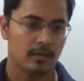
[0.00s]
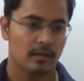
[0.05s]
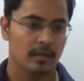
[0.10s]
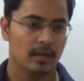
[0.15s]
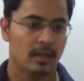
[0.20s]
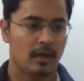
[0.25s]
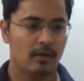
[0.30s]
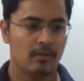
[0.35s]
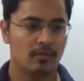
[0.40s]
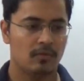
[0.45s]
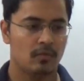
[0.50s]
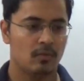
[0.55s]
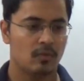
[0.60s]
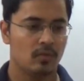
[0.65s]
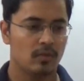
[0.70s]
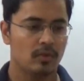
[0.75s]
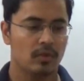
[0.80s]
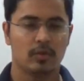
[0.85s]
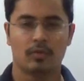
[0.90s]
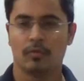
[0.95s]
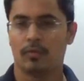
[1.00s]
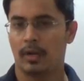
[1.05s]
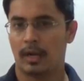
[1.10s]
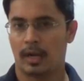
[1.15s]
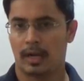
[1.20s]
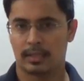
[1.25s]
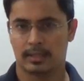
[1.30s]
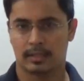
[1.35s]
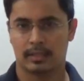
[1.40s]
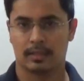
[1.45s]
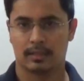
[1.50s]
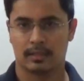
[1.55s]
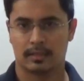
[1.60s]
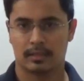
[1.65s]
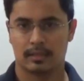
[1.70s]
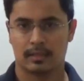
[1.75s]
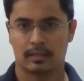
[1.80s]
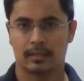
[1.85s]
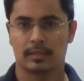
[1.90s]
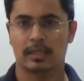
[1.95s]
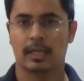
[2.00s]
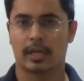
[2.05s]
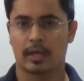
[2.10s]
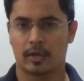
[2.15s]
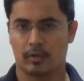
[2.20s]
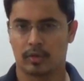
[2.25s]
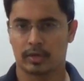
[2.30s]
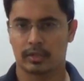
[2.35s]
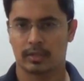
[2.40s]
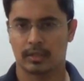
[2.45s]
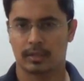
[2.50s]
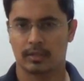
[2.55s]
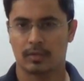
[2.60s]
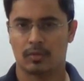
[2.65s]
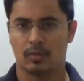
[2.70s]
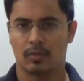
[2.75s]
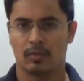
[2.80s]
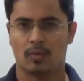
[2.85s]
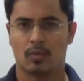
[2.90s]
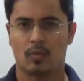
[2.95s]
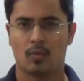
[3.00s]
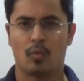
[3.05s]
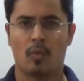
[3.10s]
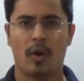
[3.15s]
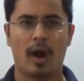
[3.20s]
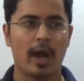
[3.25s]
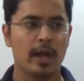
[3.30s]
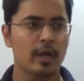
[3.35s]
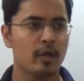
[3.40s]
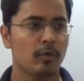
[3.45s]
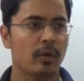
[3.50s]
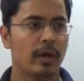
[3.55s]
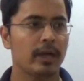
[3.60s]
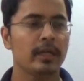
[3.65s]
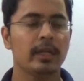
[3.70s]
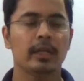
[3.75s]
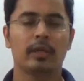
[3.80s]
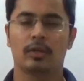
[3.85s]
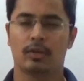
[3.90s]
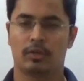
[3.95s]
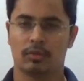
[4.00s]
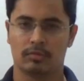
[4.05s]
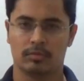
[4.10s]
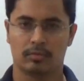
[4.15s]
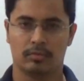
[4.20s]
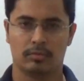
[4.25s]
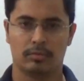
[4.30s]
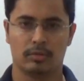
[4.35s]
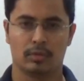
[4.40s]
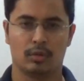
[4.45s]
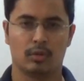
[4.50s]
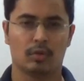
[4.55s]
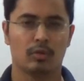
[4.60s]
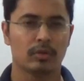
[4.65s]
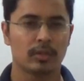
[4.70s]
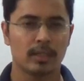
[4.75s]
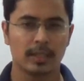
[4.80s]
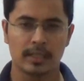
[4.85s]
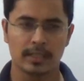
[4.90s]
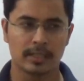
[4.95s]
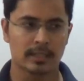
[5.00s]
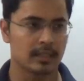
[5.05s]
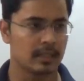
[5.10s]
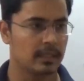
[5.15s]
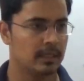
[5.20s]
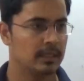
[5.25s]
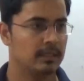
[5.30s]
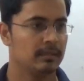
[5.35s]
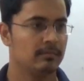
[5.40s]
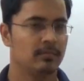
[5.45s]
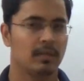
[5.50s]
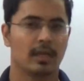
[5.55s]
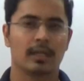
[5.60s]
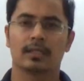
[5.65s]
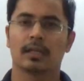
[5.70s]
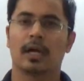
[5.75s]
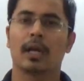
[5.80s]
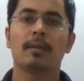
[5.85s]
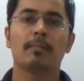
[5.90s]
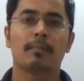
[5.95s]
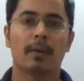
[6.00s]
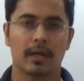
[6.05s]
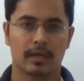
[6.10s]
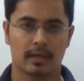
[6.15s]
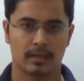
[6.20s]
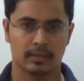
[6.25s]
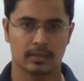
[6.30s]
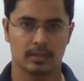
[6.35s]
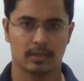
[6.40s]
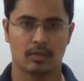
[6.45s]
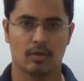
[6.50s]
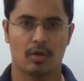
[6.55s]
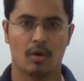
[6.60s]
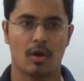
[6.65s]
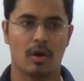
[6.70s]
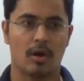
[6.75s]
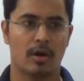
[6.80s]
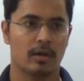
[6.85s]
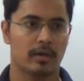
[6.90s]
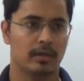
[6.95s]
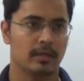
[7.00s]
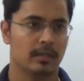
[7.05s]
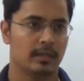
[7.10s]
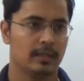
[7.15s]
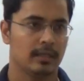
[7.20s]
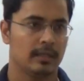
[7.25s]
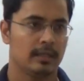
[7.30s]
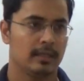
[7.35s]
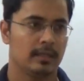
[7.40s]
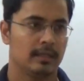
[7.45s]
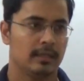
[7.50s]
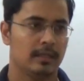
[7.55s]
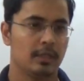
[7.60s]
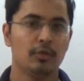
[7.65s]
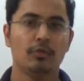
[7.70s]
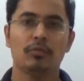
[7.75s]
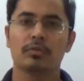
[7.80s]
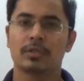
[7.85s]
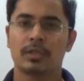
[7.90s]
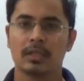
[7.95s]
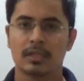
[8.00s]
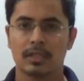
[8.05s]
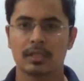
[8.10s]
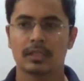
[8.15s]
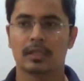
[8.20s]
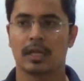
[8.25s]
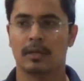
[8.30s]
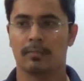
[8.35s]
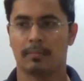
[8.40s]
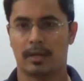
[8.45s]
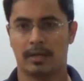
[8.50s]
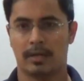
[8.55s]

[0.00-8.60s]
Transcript: now you will ask second question why do i need to know these uh, design patterns or use these design